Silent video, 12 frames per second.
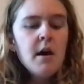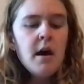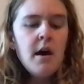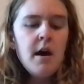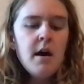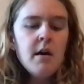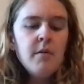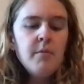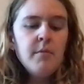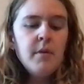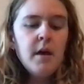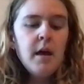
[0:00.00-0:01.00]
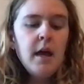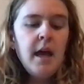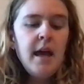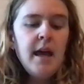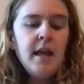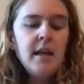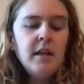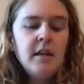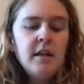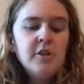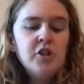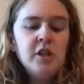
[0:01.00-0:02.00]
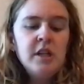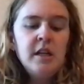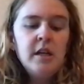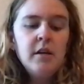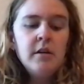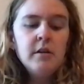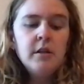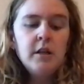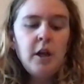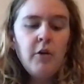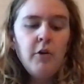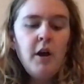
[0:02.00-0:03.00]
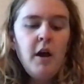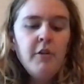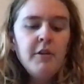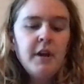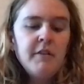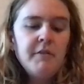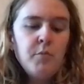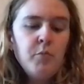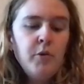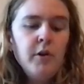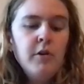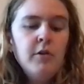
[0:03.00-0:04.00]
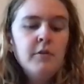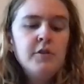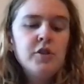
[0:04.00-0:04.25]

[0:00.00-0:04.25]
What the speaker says: And she, you know, her health kind of improved.